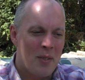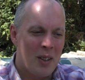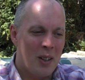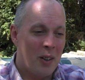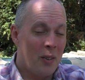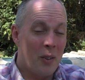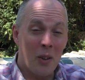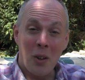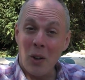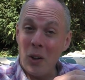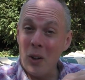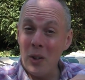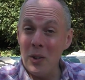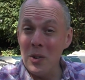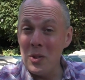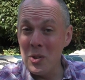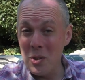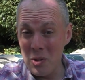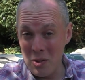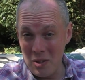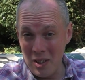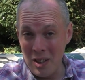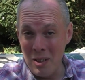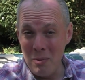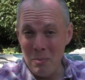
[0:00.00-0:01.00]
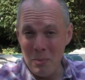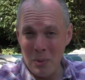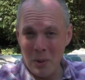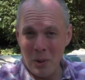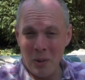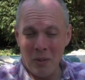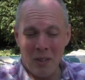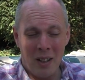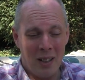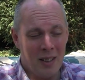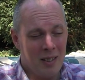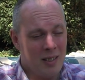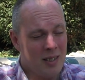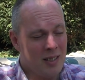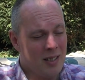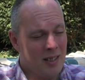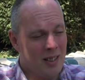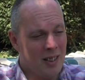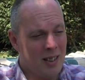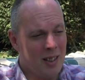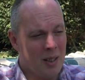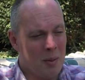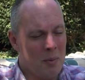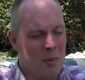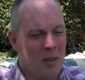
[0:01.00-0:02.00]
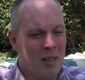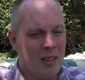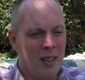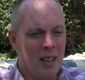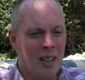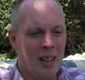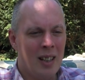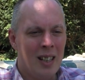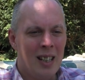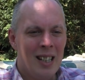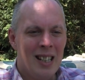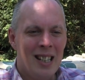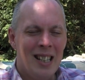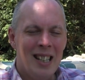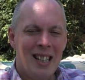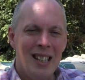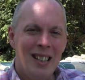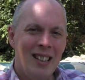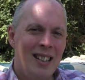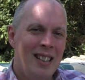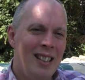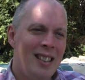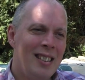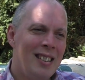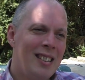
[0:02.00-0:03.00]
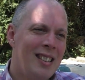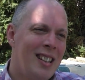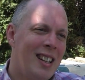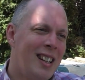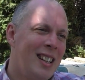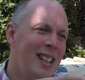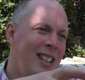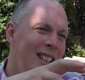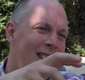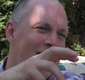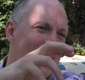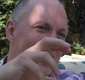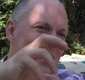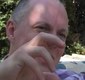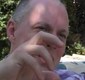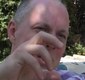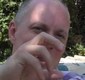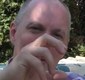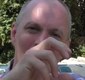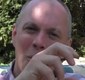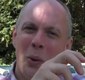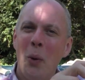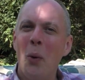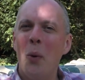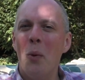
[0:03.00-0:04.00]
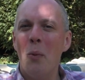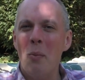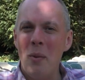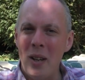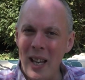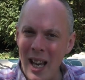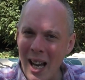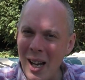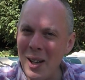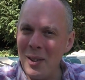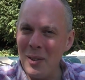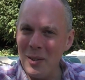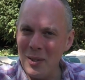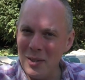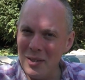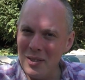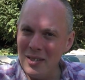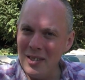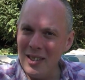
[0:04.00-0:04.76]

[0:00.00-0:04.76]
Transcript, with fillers: On the contrary, Paul writes to Timothy, this guy sought me out.